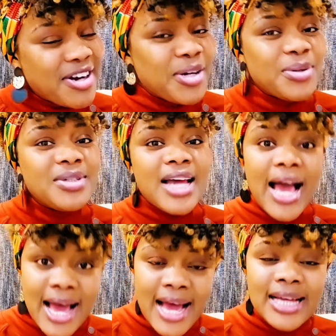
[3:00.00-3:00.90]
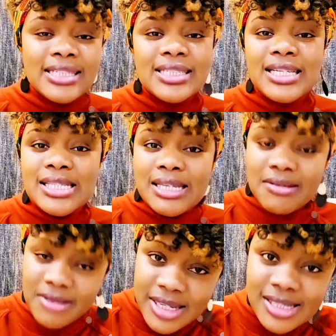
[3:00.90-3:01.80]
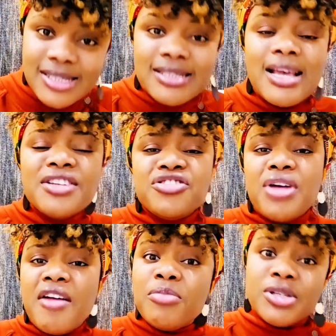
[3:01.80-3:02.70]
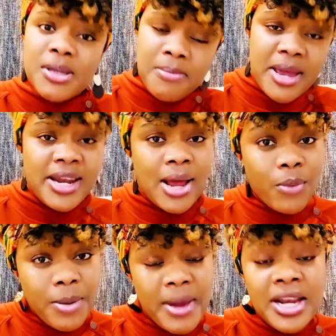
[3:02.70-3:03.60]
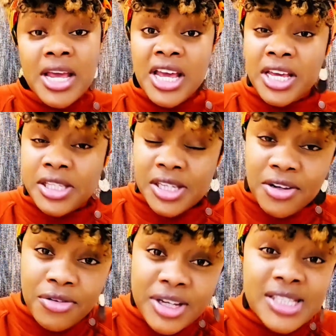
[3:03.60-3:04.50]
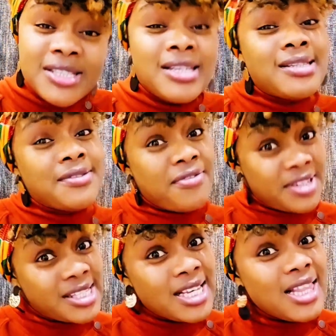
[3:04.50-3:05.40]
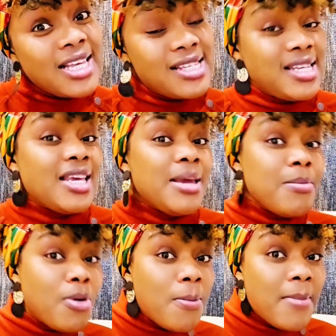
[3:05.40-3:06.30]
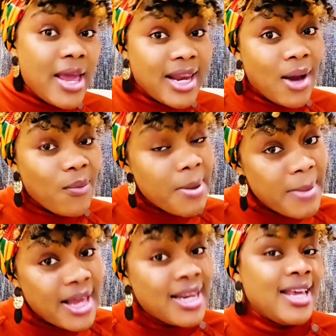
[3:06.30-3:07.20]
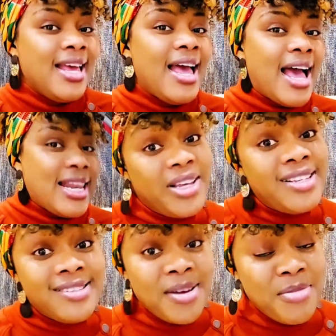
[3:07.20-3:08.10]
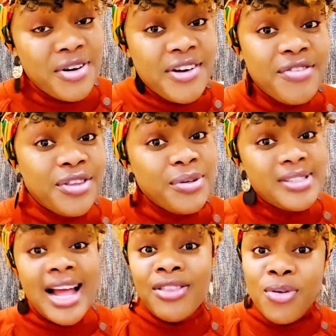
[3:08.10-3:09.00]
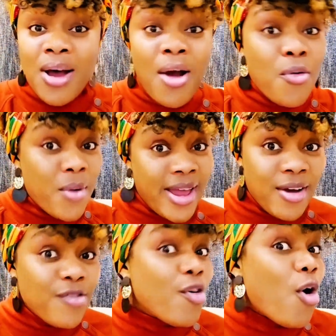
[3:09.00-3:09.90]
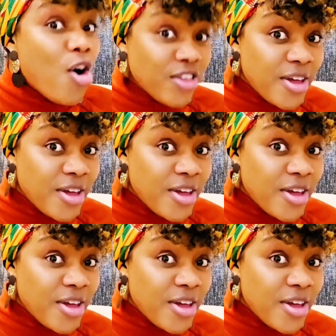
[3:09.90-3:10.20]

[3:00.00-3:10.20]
very good. And it increases sex drive both in men and women. It increases fertility in both men and women. So in summary, for those that are not aware of